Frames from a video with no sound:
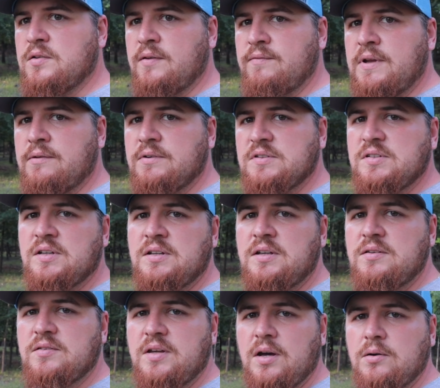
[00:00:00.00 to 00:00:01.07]
I've never seen
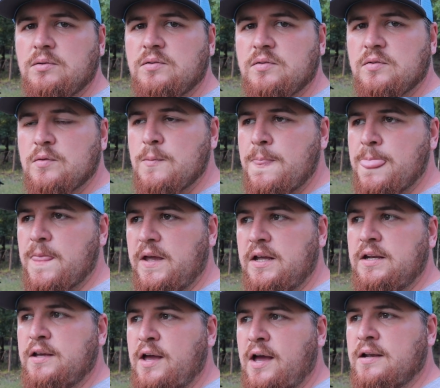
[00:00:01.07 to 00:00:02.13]
these goats,
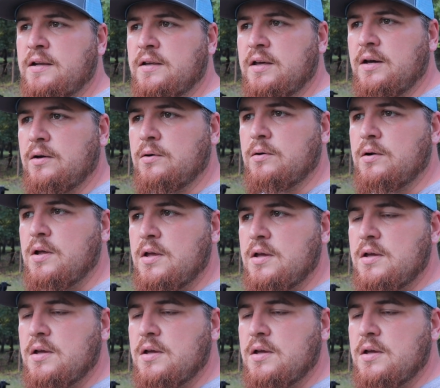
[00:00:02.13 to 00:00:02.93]
any kind of goat,